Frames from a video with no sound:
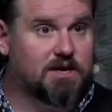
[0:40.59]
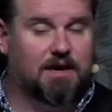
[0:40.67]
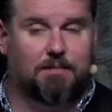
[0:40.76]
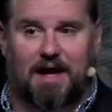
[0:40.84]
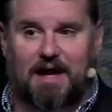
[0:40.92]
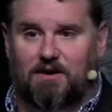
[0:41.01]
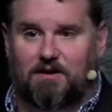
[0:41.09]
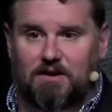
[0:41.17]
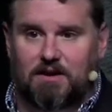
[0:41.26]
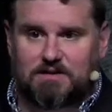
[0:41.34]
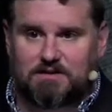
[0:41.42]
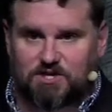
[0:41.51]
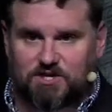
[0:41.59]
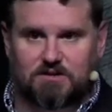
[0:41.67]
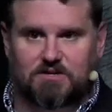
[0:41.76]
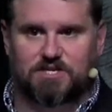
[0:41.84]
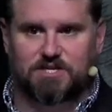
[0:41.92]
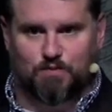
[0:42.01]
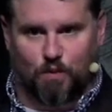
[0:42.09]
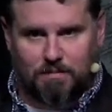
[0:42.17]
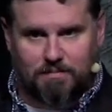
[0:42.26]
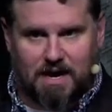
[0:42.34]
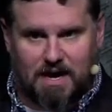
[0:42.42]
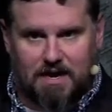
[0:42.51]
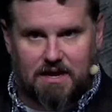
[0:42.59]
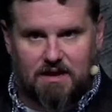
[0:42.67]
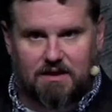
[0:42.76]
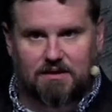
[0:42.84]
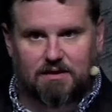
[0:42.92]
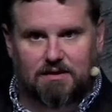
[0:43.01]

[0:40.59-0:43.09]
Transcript: um, how the church is one body,